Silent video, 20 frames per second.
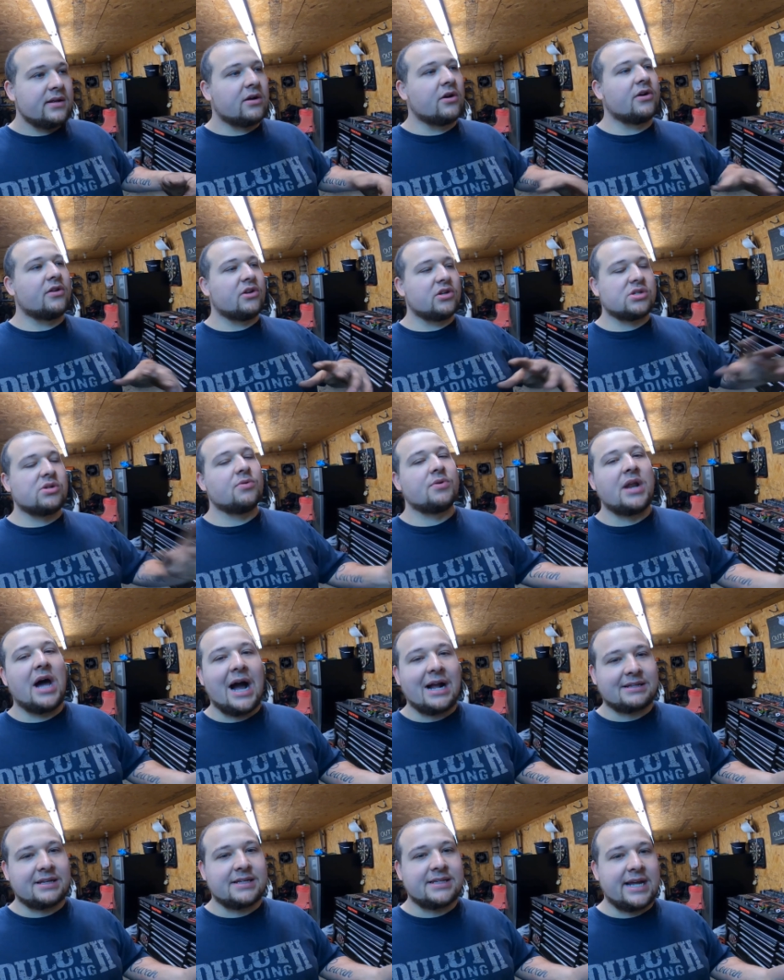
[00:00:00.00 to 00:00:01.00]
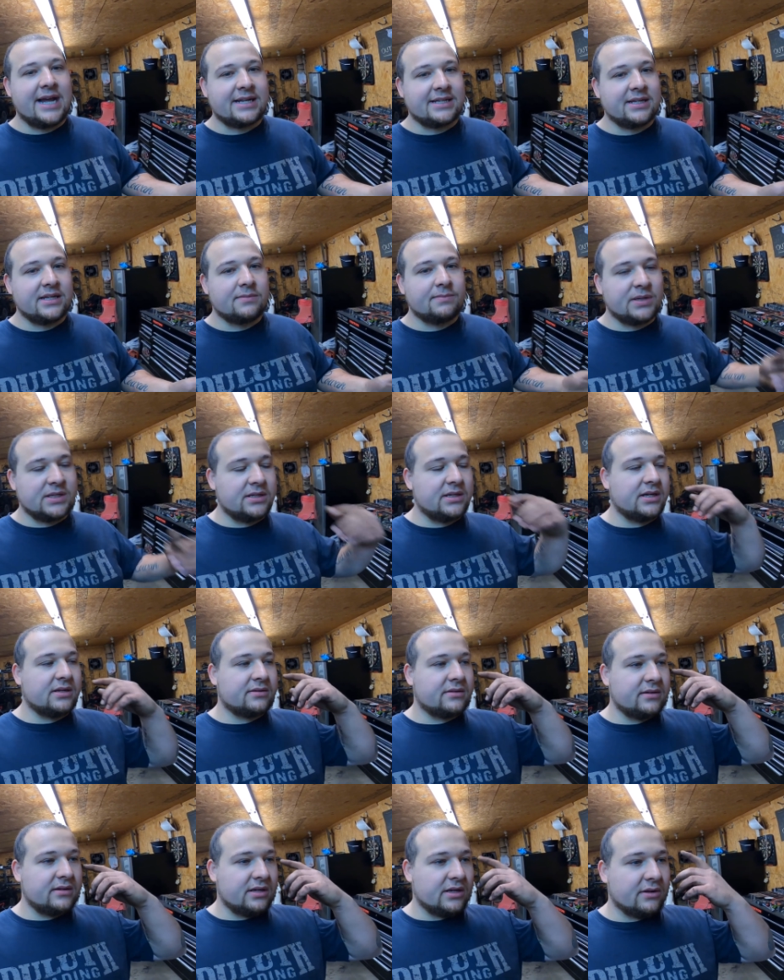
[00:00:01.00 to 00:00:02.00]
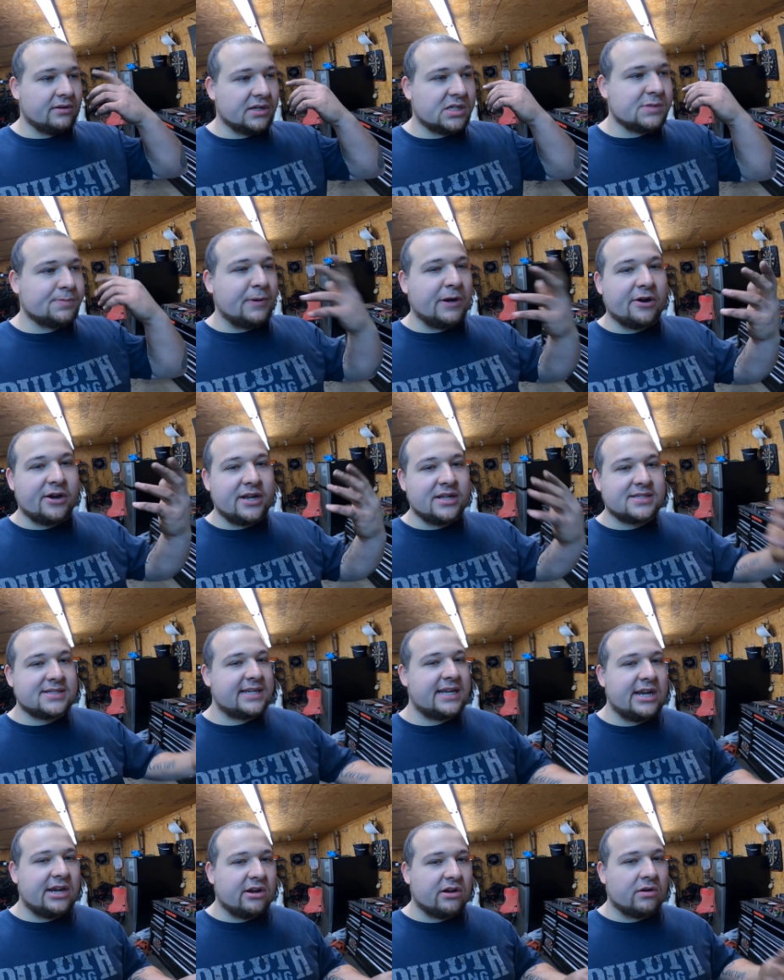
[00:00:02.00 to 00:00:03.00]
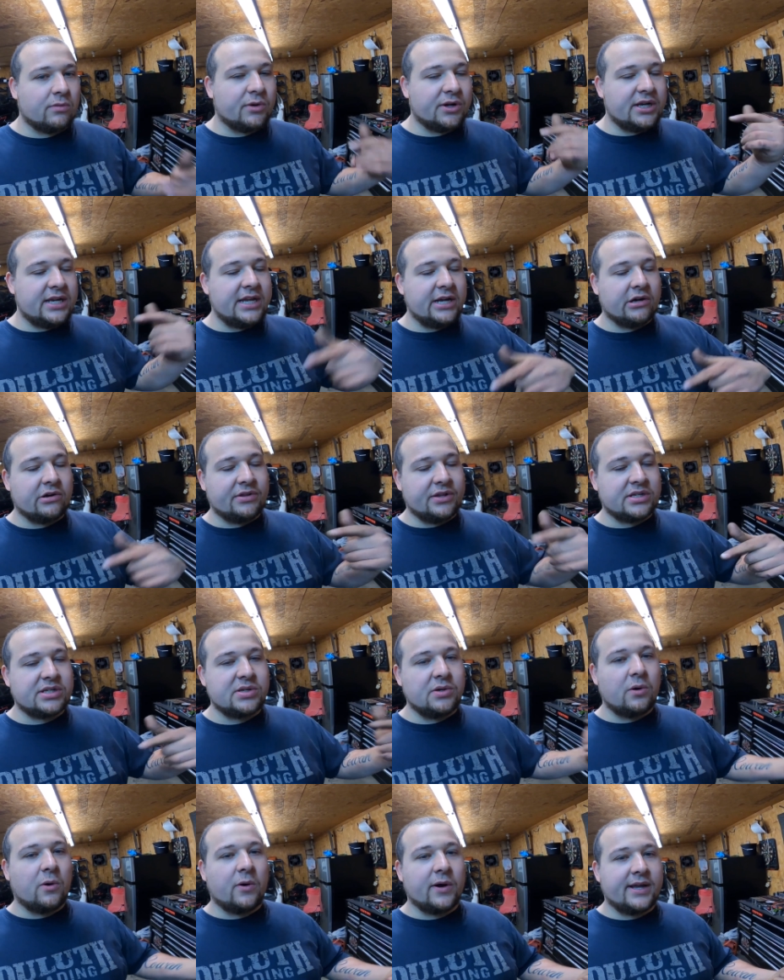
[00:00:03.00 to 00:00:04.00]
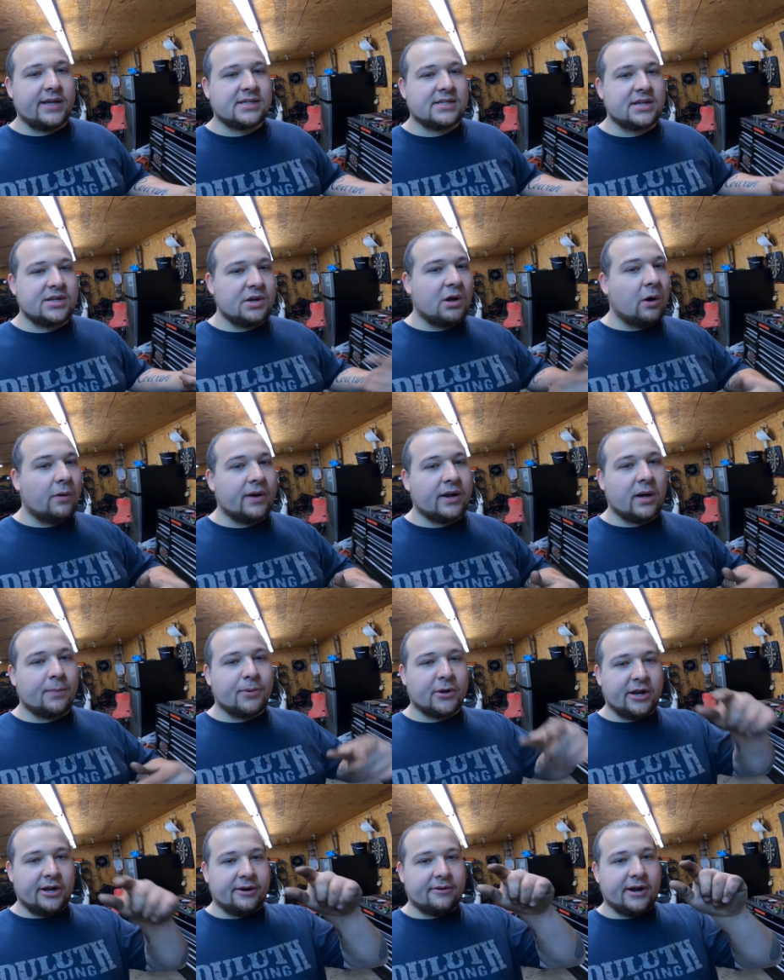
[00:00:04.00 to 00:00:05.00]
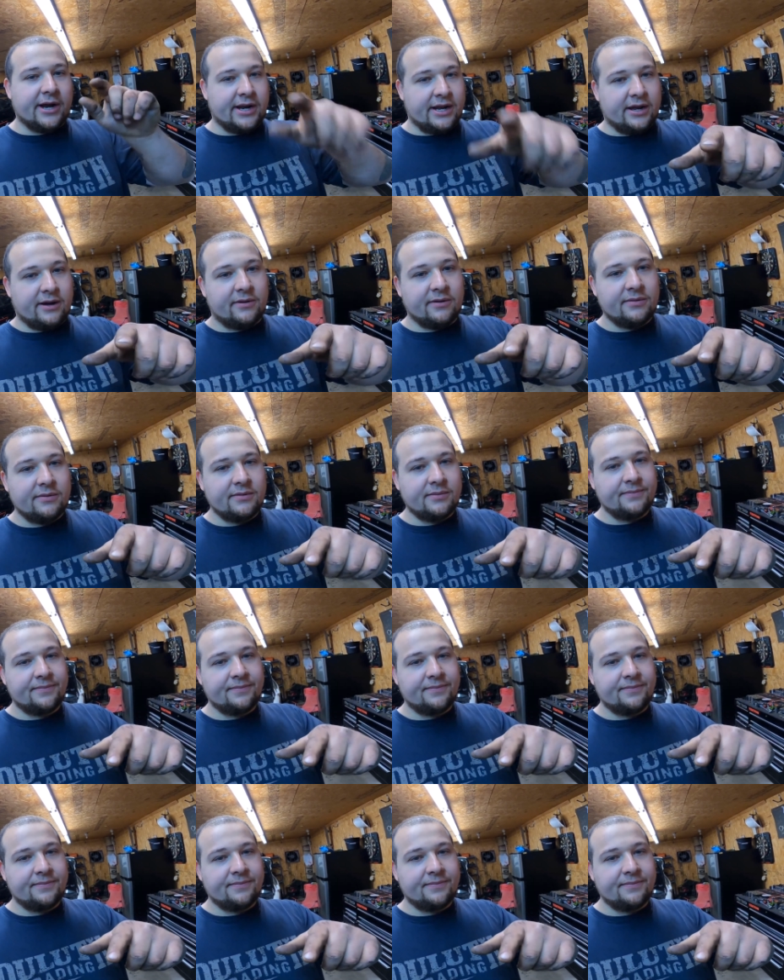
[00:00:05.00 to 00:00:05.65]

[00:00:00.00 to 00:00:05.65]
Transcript: or there's no knock detected, but experienced ear would hear this noise and know it. I'll put it in right now.